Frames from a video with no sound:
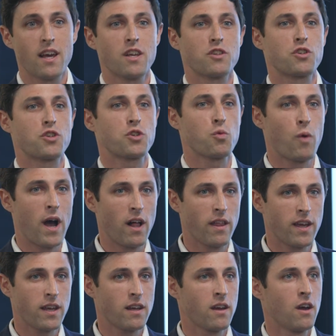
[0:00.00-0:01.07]

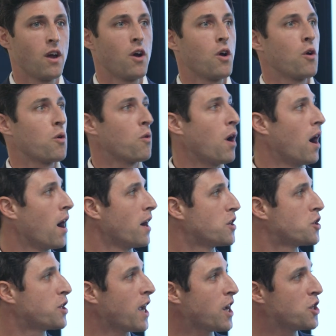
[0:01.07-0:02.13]
swelling,
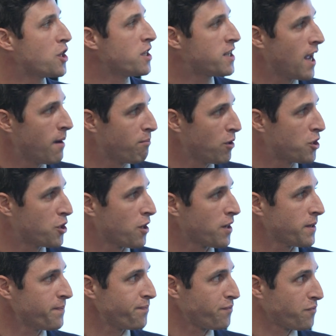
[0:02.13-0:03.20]
change in
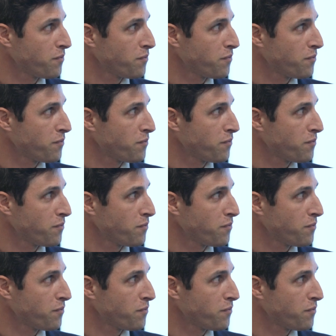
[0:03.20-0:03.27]
temperature.